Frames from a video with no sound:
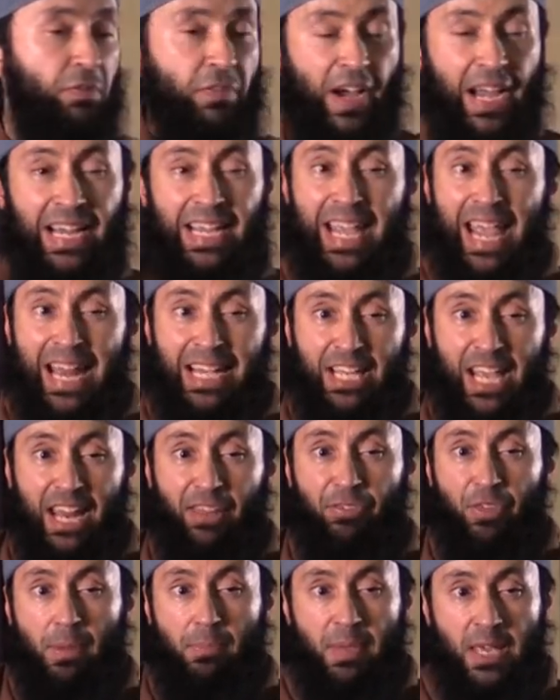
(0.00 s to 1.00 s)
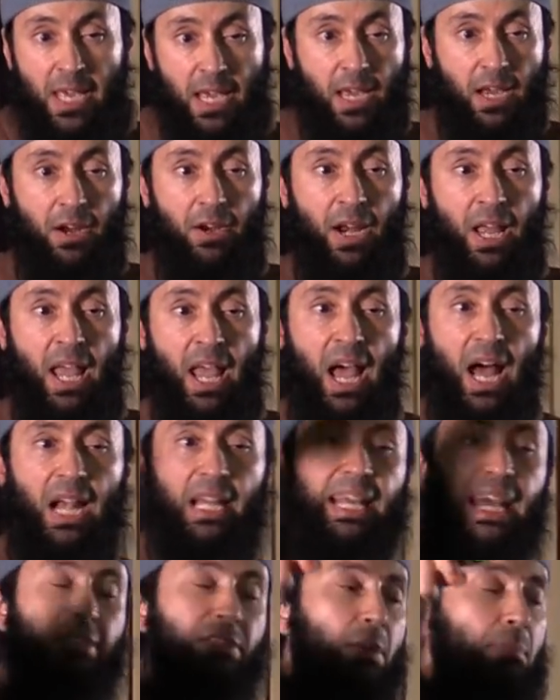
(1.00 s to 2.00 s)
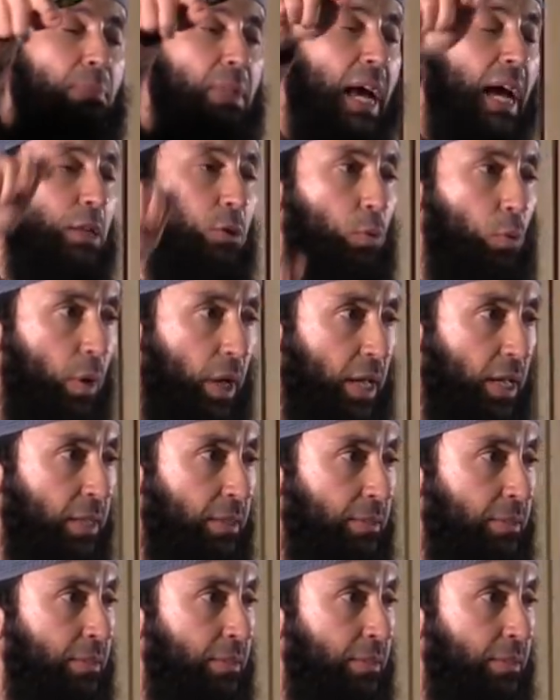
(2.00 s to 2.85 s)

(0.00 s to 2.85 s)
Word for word: If I can't get them here, I'll get them that way.